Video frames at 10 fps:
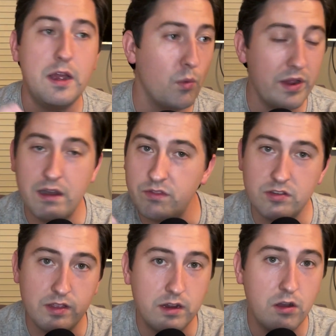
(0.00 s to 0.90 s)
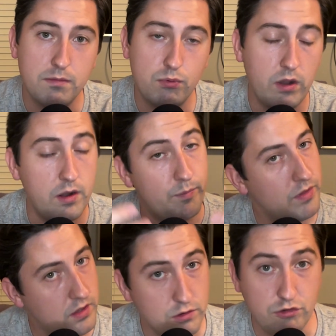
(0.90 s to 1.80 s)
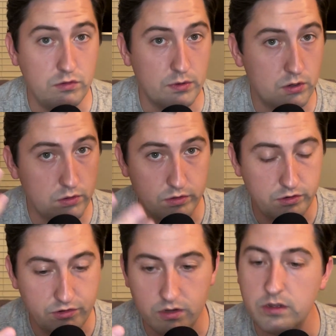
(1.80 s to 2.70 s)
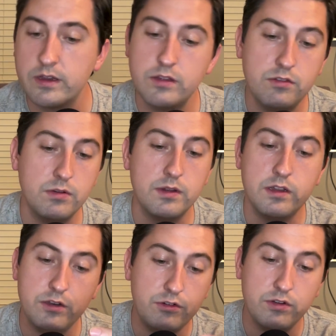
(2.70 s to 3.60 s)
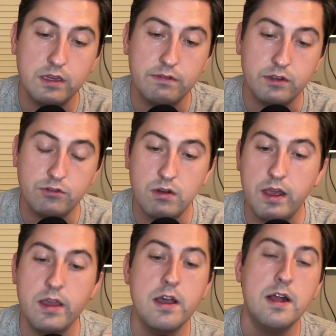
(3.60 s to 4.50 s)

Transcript: We have this thing called prayer. Super cool. You should look into it, and you should give it a try.